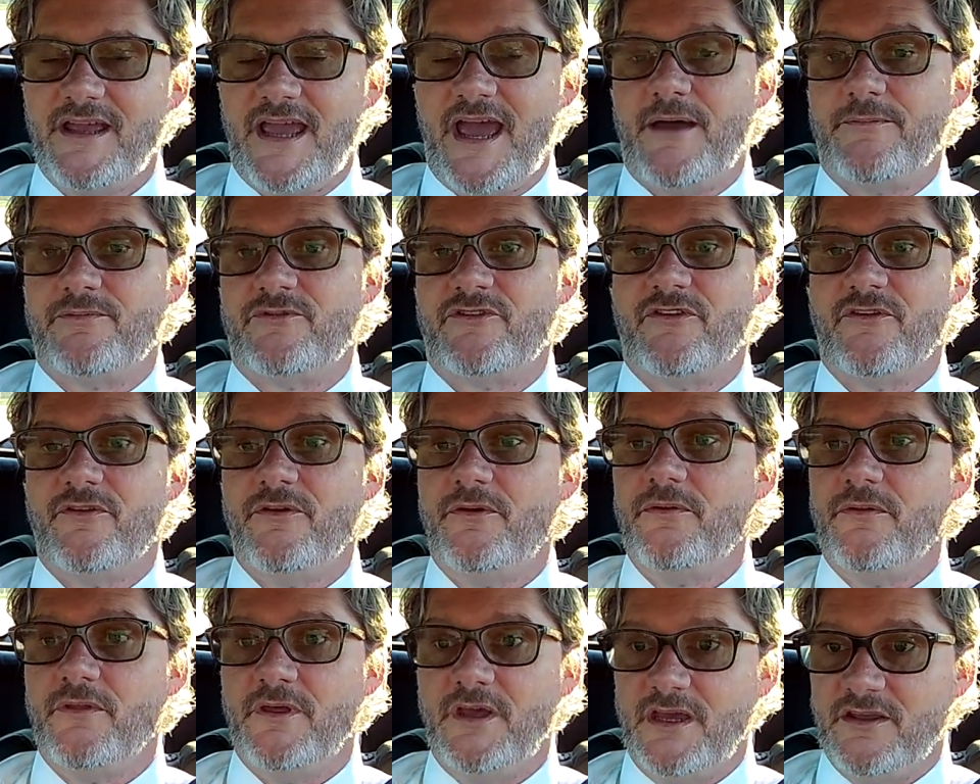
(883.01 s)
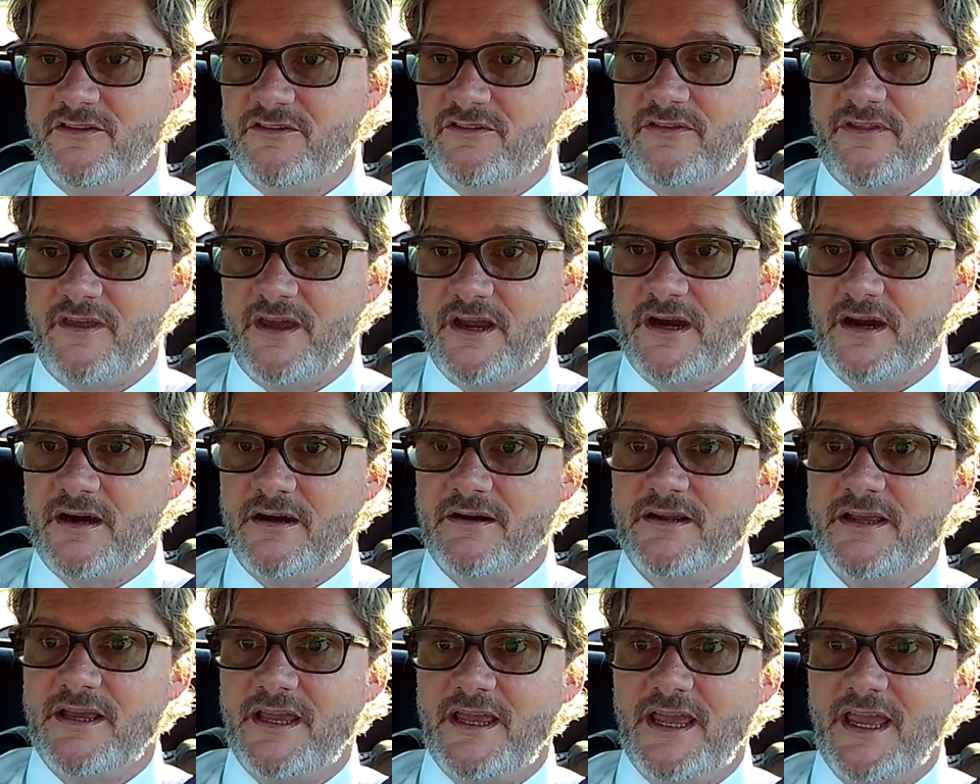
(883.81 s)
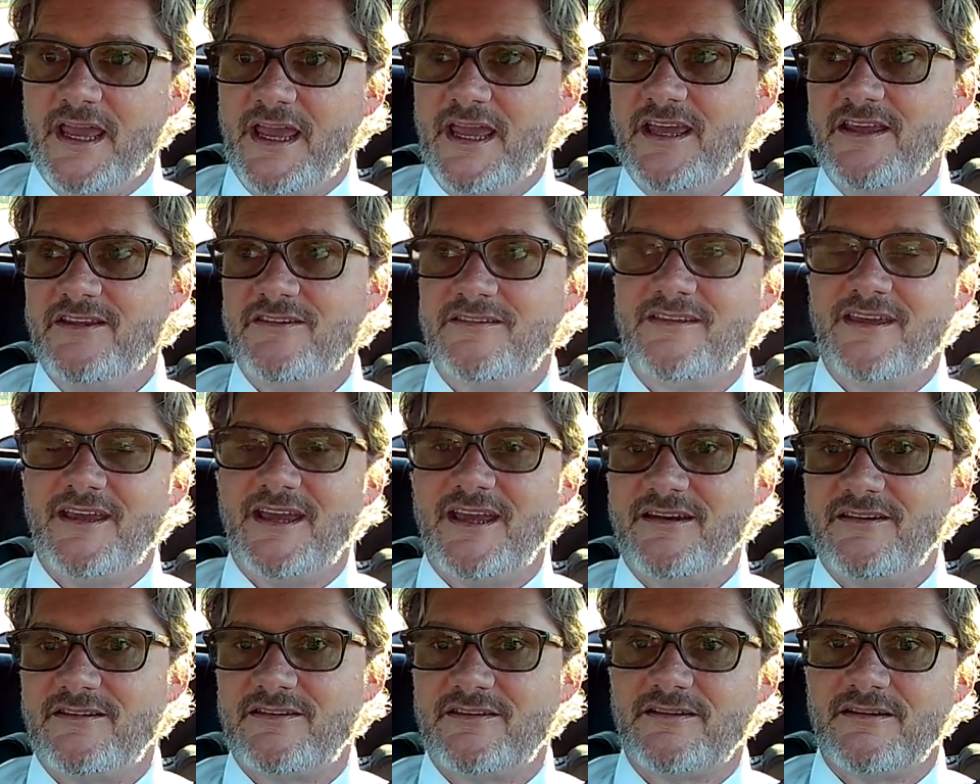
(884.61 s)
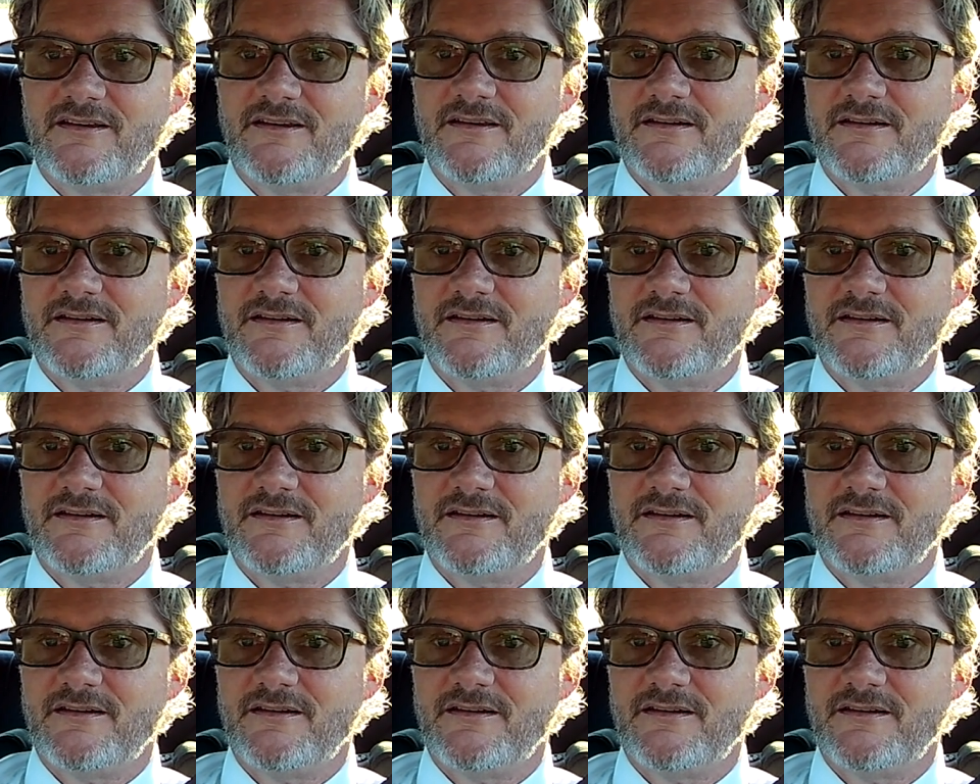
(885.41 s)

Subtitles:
Absolutely, it's there. Is it